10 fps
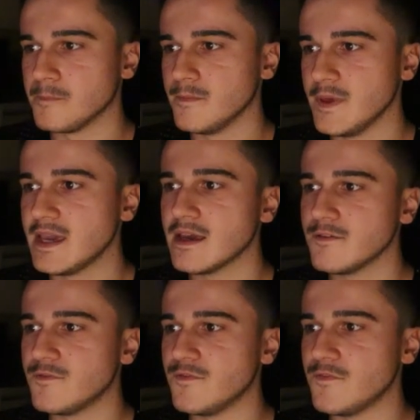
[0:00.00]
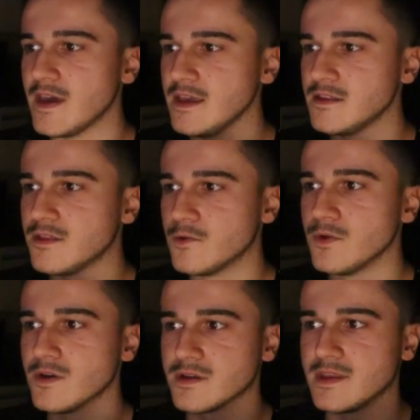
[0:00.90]
he can fade through
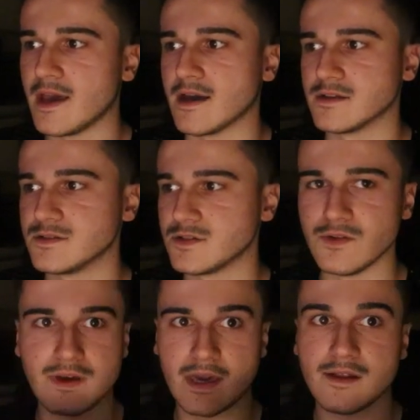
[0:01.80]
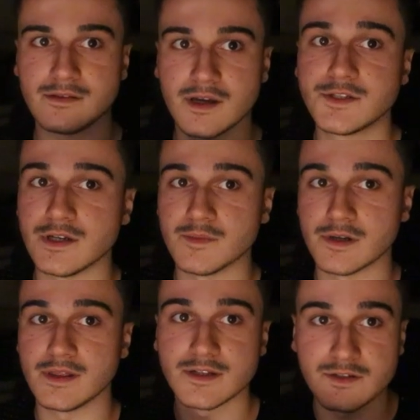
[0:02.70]
your attacks, so you can't touch him
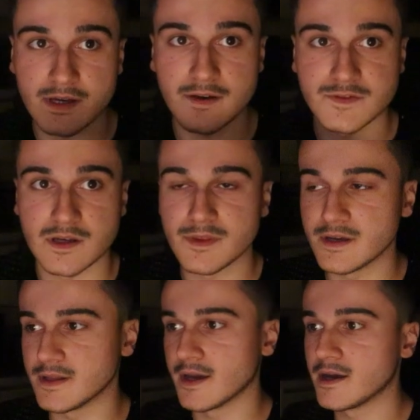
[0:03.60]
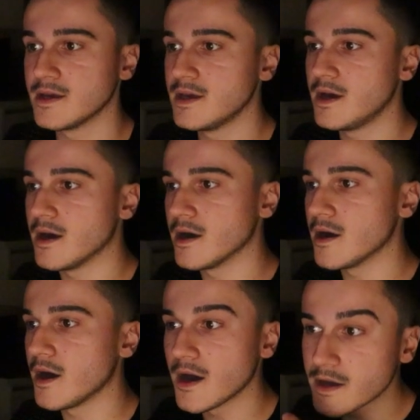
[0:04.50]
unless you have something like
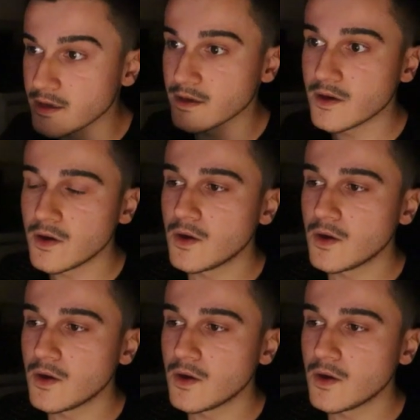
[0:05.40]
Haki,